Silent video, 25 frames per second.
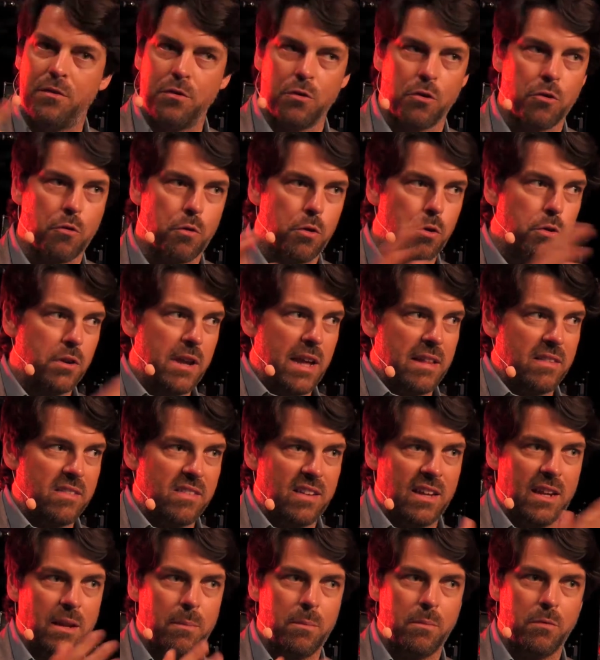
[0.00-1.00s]
you grow that
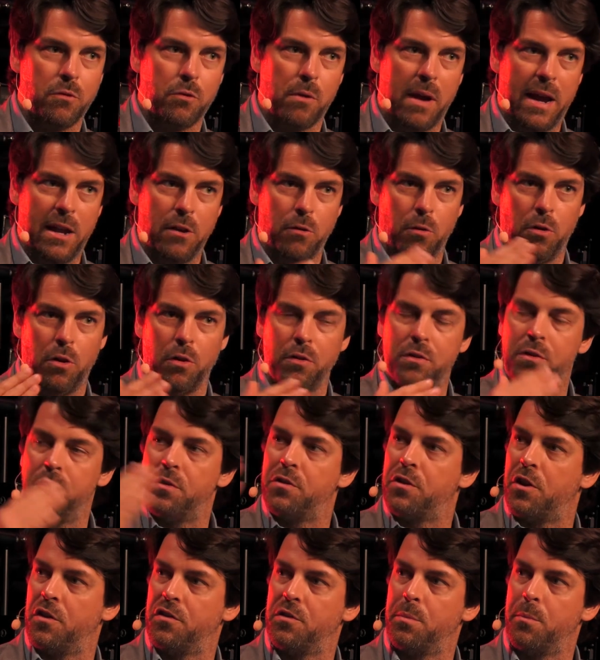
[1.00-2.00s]
team to handle all those
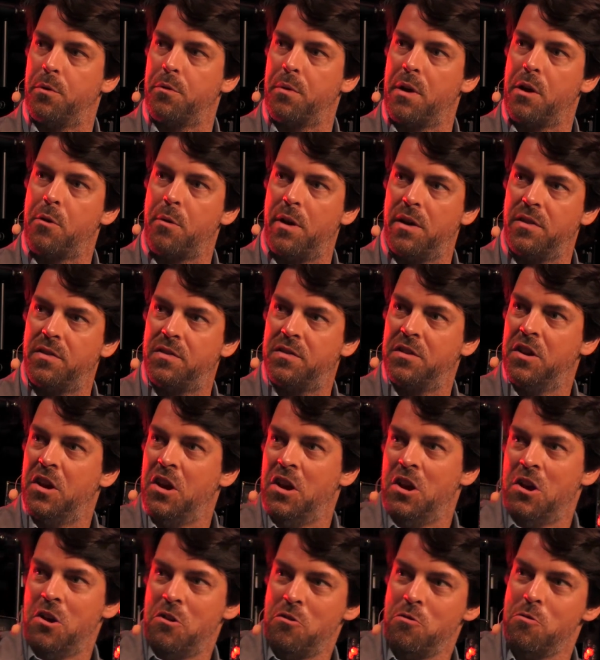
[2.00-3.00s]
customer requests,
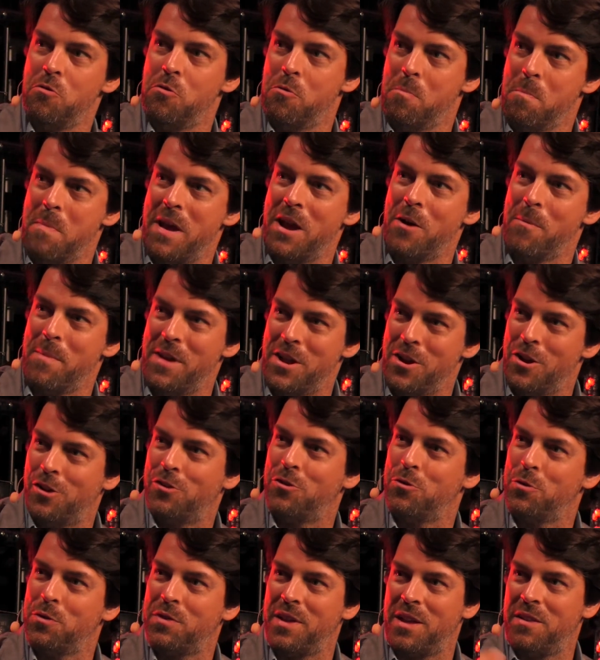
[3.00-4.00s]
you may or may not
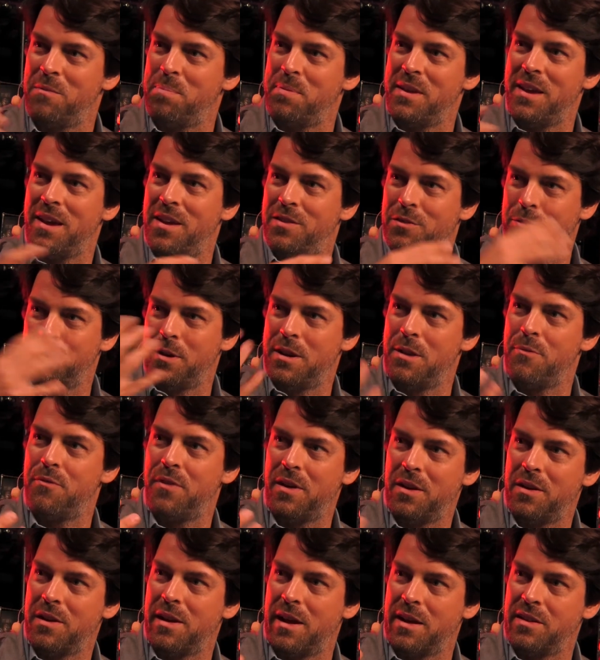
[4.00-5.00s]
use NPS or
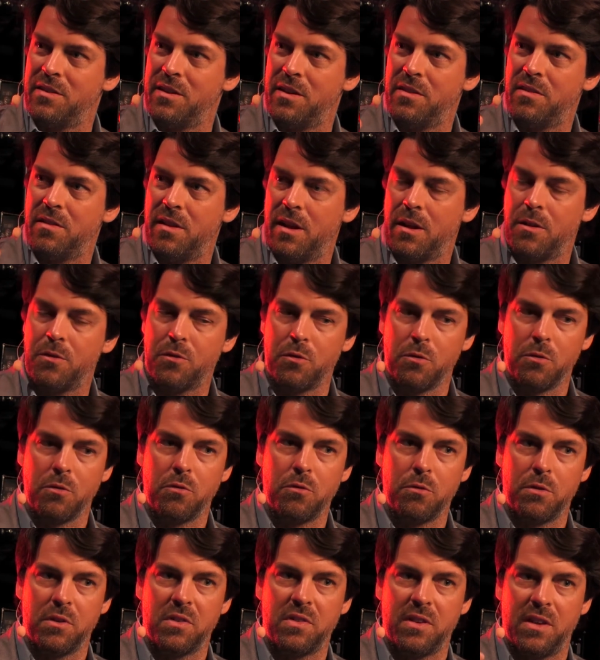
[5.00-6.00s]
anything like this, like
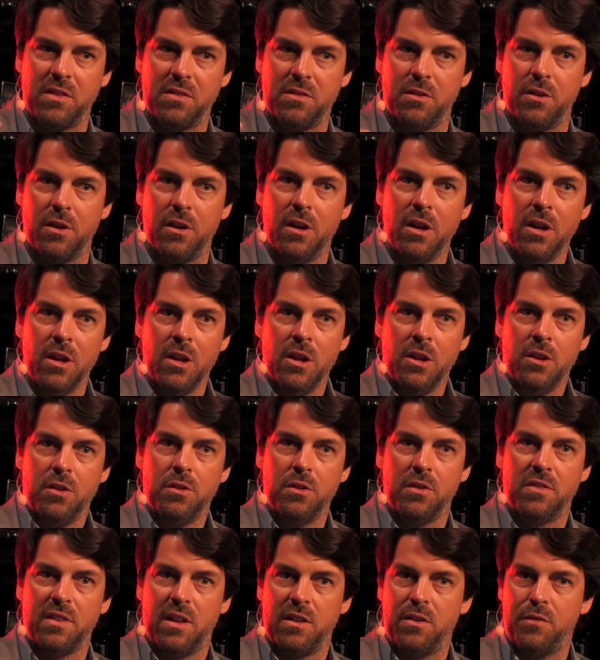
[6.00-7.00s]
to assess the
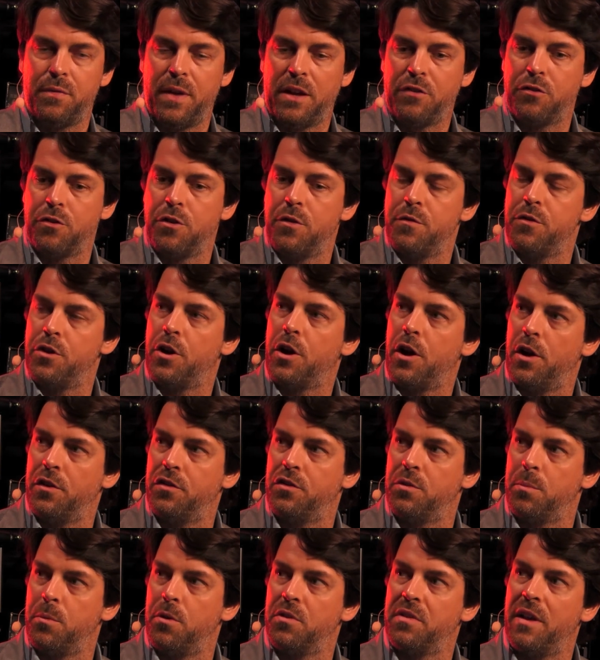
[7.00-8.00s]
satisfaction of your
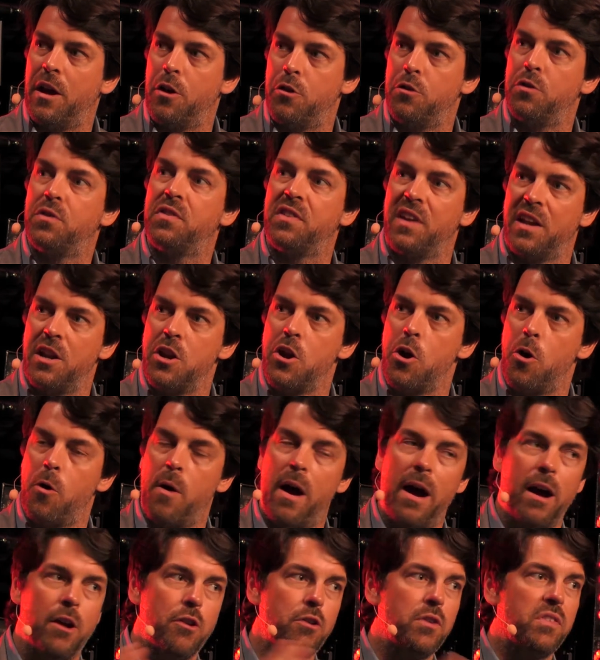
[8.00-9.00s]
customers. How do you say no?
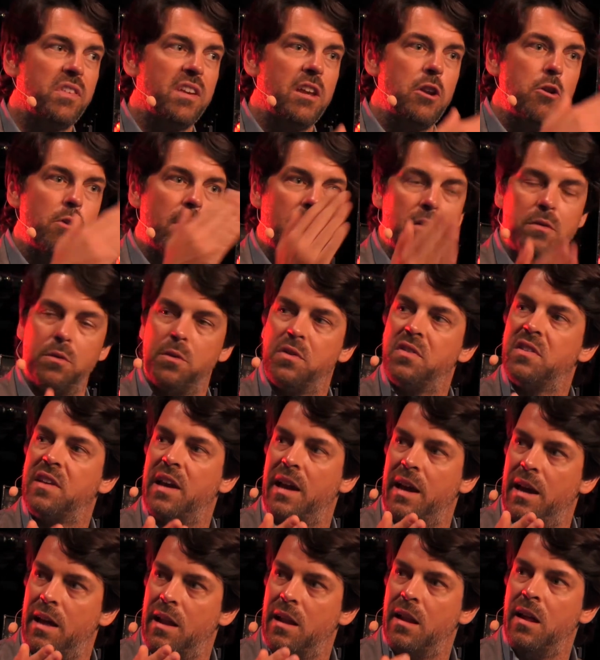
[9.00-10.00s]
How do you say no as you
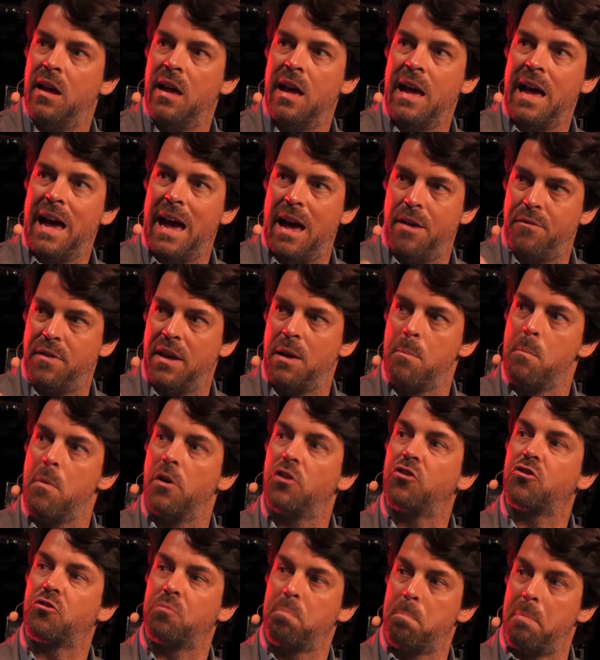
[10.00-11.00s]
scale, having
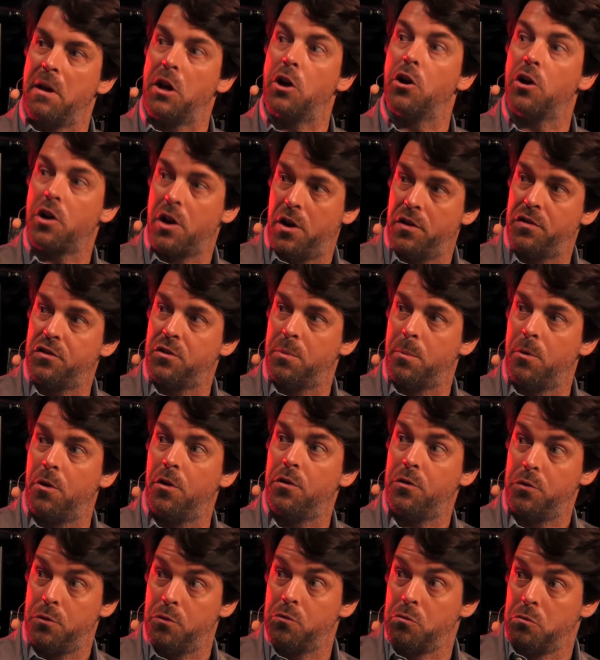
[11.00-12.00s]
much bigger
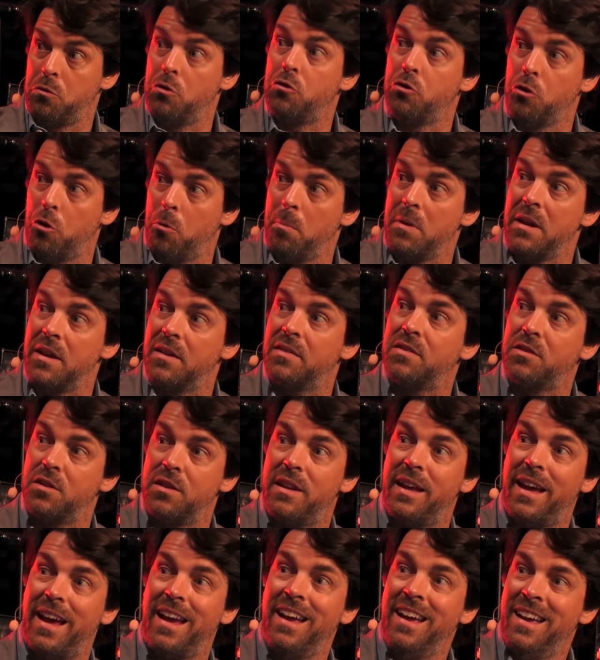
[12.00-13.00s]
customers? You told me
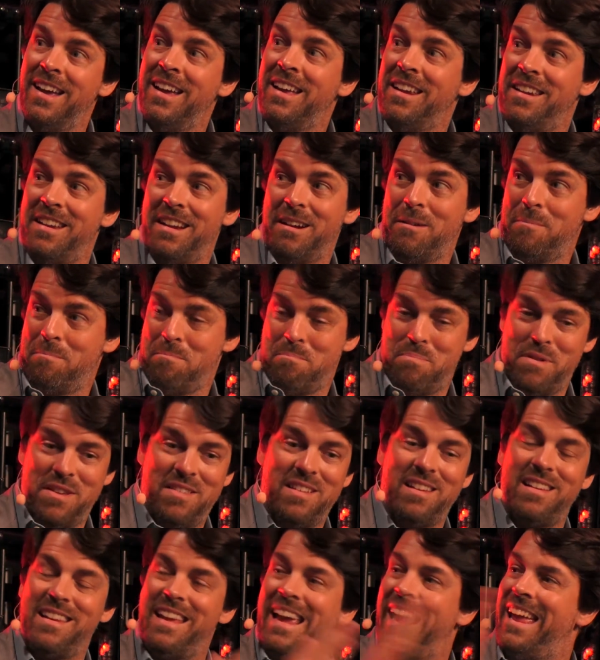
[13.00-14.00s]
yesterday they are
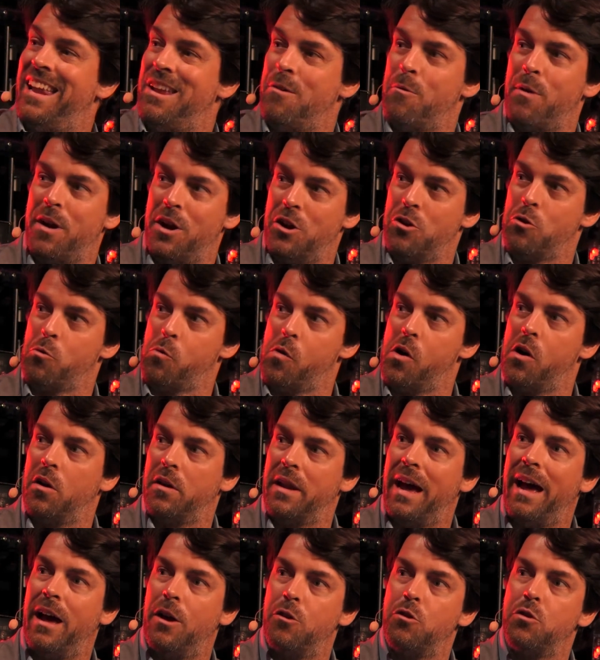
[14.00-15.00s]
basically anywhere in the world.
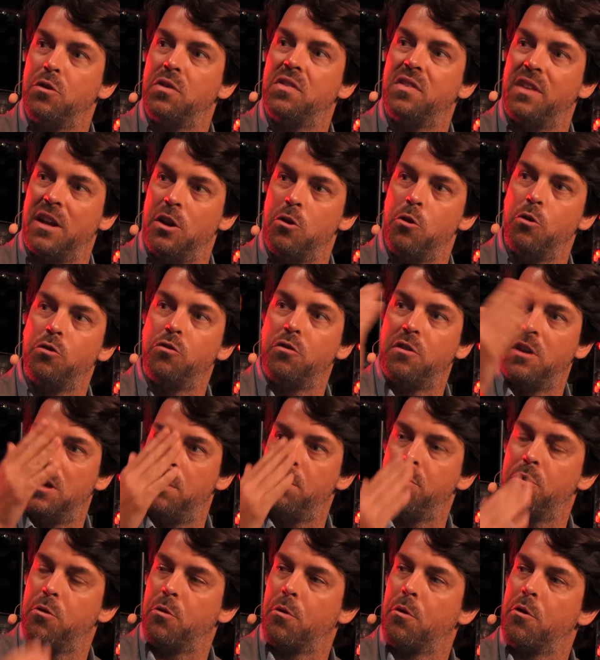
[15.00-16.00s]
How do you say no to
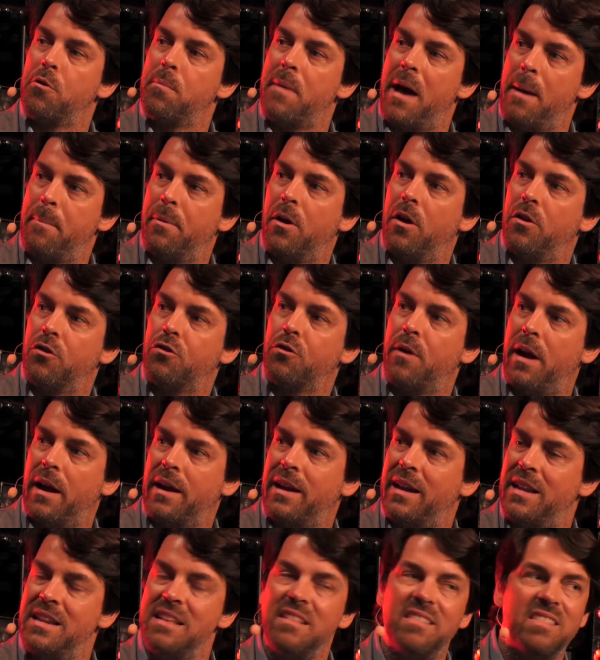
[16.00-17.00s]
keep your roadmap on track?
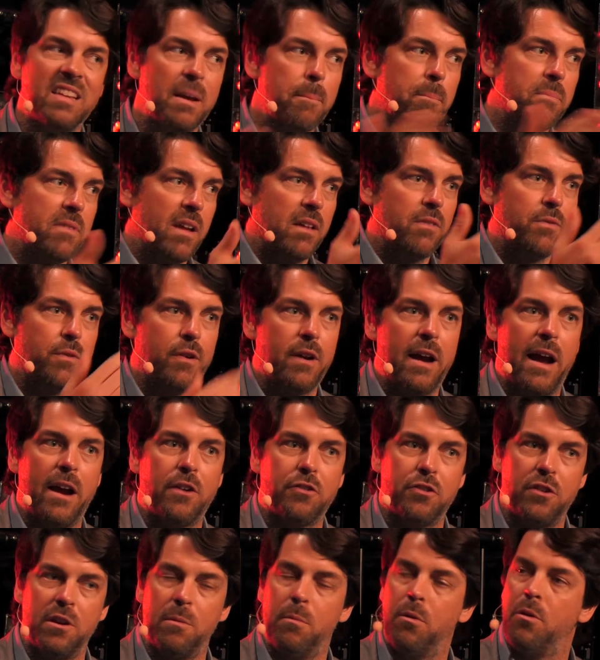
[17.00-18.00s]
Any tip that's very
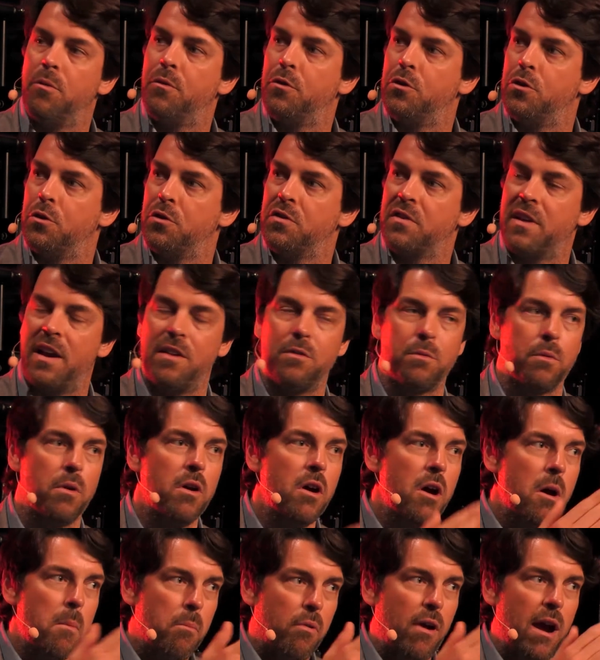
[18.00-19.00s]
actionable for those guys who
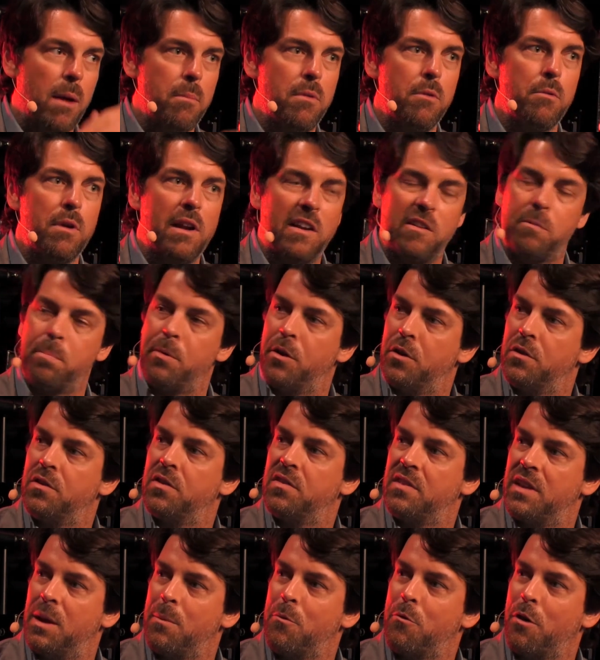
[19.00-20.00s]
probably will experience the
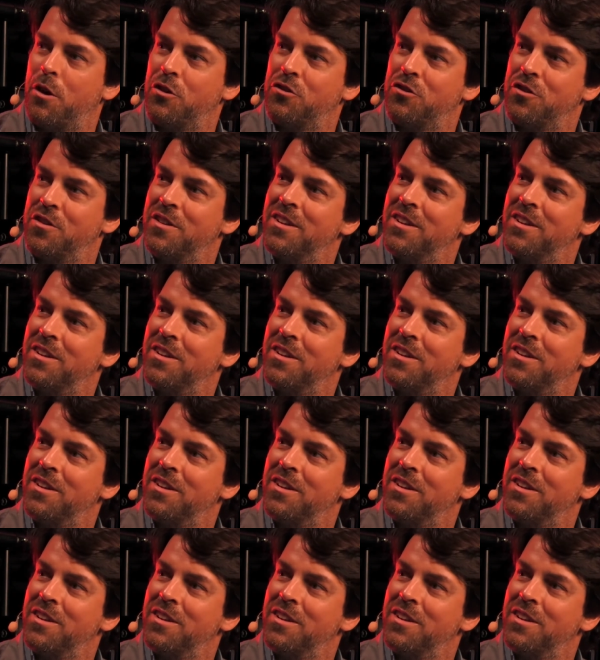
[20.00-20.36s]
same question?